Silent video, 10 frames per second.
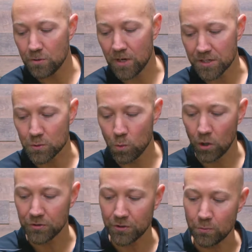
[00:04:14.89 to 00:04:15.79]
much
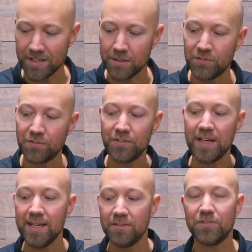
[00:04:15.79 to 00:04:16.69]
water when you
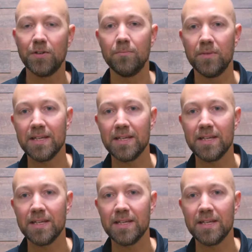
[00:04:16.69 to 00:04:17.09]
see some